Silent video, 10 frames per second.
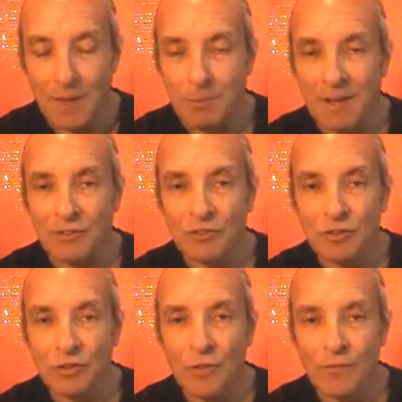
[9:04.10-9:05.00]

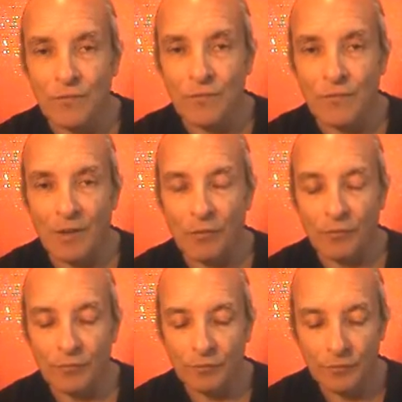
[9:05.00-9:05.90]
dimension of the
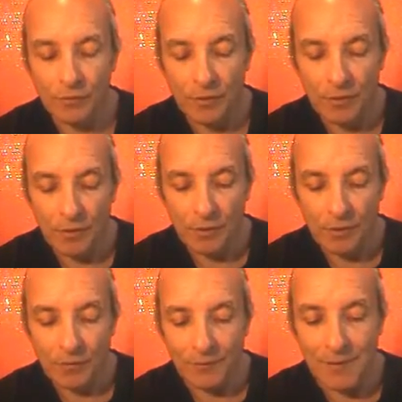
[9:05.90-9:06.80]
self,
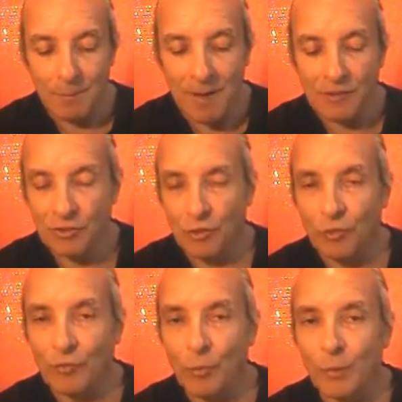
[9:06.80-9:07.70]
the dimension
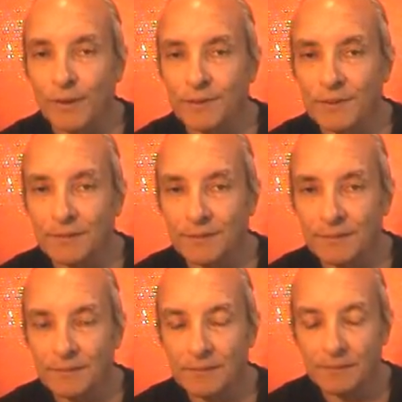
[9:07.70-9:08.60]
of awareness.